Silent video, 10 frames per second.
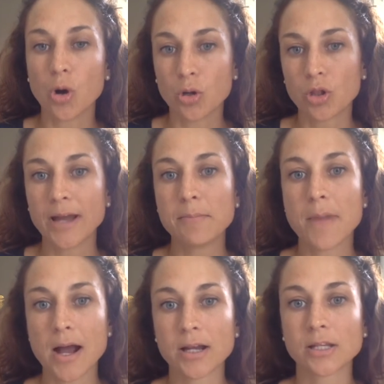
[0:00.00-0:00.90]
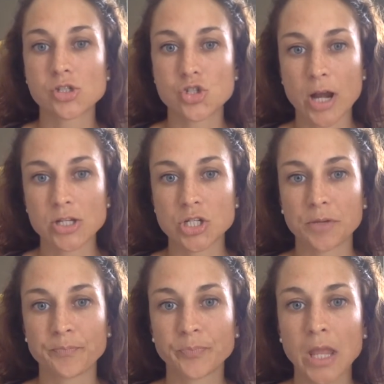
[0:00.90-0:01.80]
online marketing strategy.
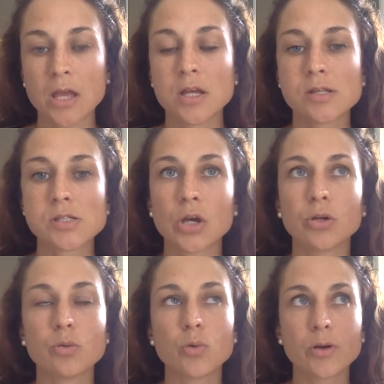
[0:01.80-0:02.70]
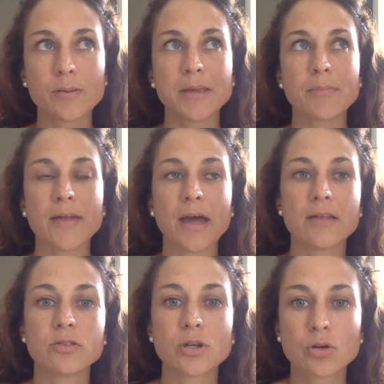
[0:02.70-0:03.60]
So what do I mean by
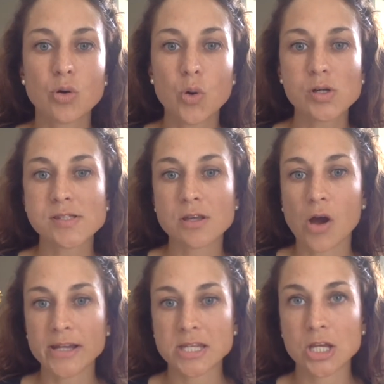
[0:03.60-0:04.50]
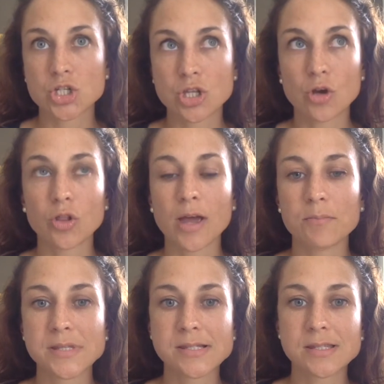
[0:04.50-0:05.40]
that? The course that I teach, the Online
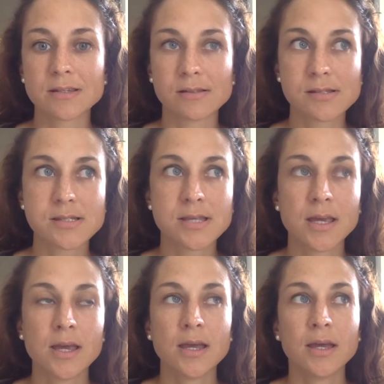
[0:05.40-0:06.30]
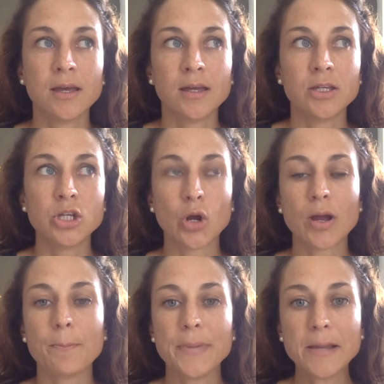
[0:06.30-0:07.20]
Biz Skills,
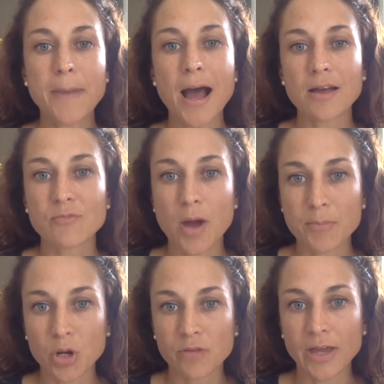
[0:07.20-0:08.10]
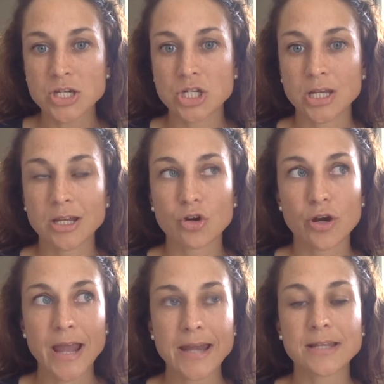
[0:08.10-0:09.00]
a big part of my motivation in
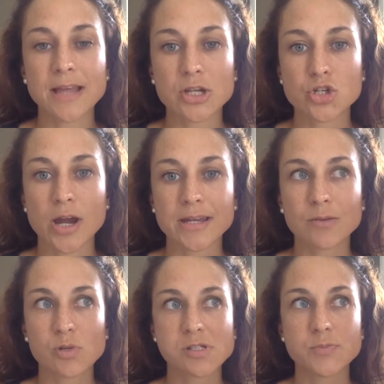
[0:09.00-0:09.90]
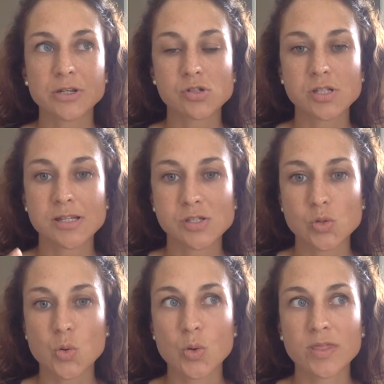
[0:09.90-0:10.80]
creating that training was because I
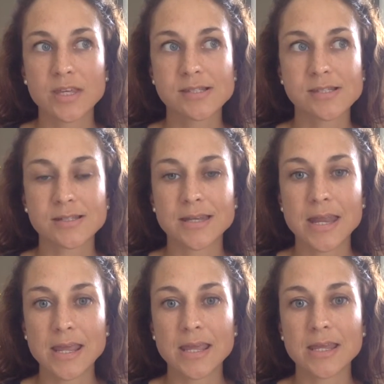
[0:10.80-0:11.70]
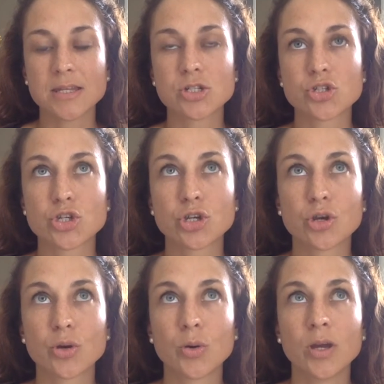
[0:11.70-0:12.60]
saw this need
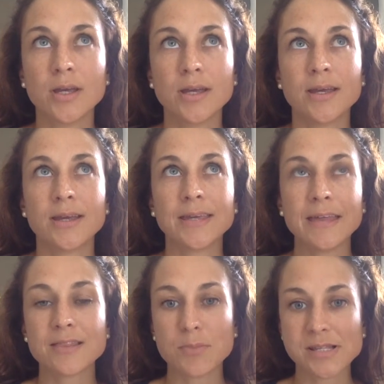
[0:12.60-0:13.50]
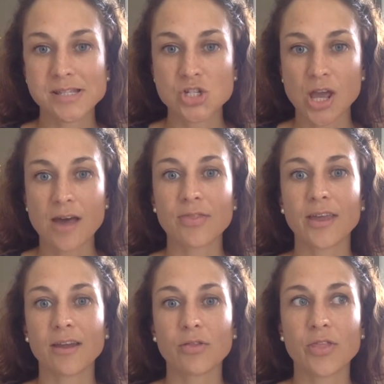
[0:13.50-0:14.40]
to get the message out
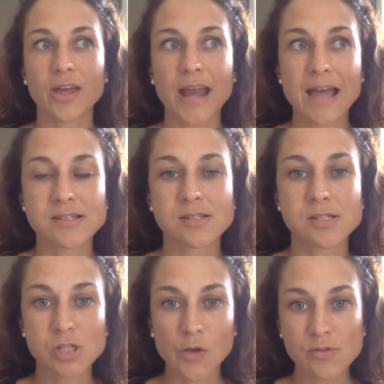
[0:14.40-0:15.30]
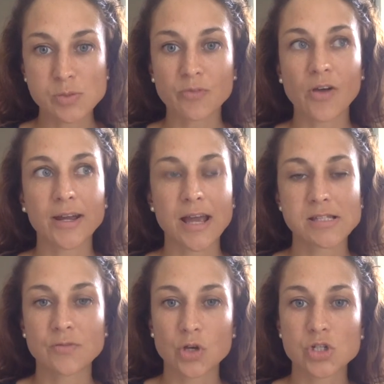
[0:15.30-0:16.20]
there that as a service provider,
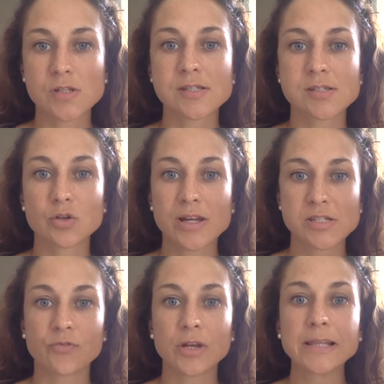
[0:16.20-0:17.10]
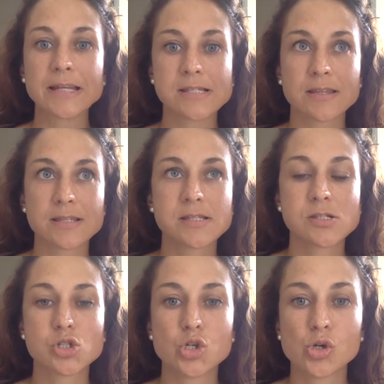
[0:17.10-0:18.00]
as a virtual assistant, or as a freelancer, there's
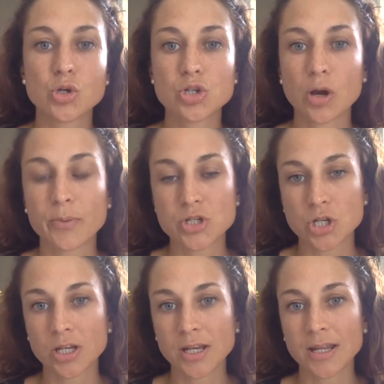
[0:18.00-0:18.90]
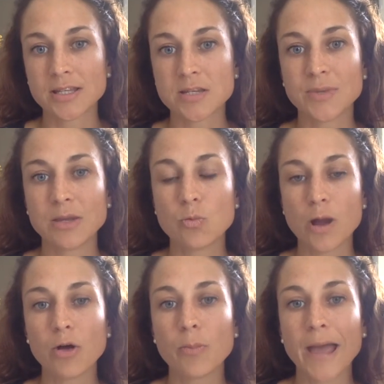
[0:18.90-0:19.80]
this huge opportunity to be
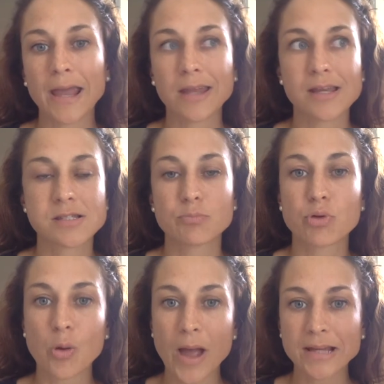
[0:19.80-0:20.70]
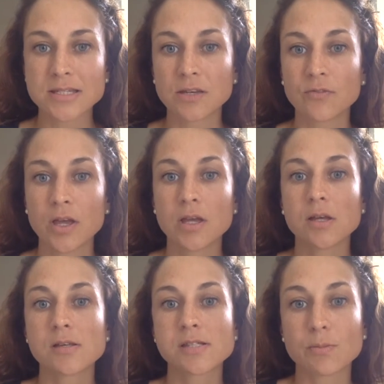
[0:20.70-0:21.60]
well paid as a proactive
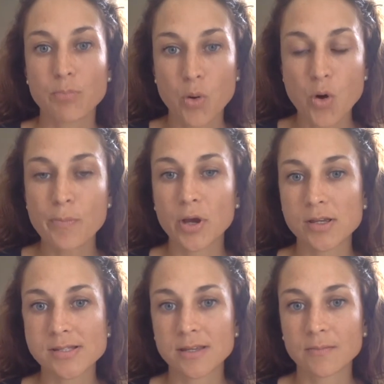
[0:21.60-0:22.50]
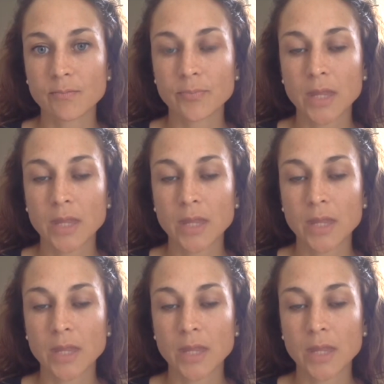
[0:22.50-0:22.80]
support person